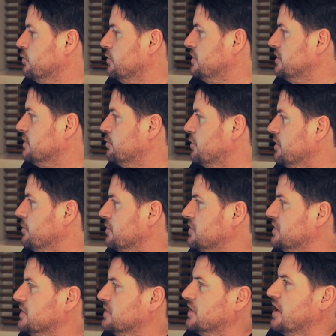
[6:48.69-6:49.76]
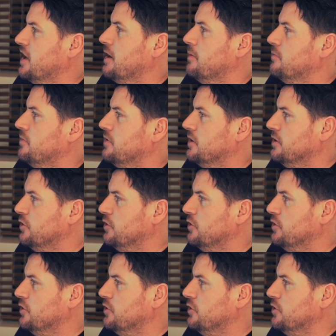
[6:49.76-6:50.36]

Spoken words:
which is pretty much the same in